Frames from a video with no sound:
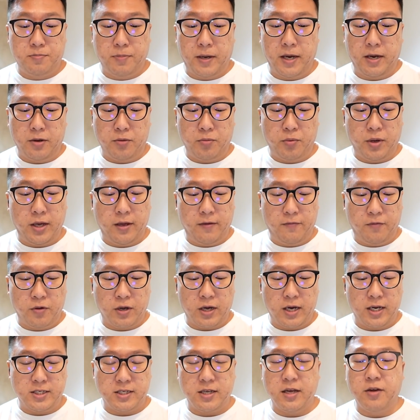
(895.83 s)
by the way. If you
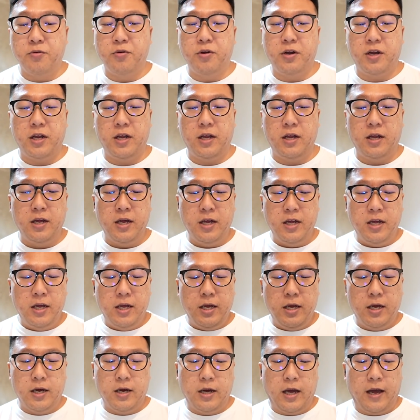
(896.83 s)
guys already
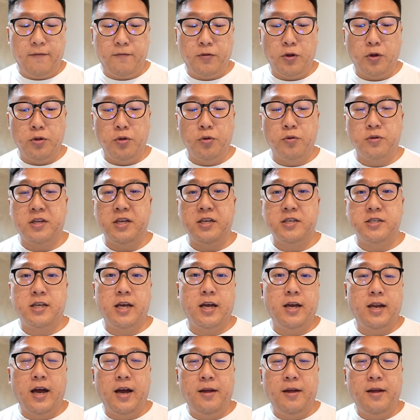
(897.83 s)
have not noticed that,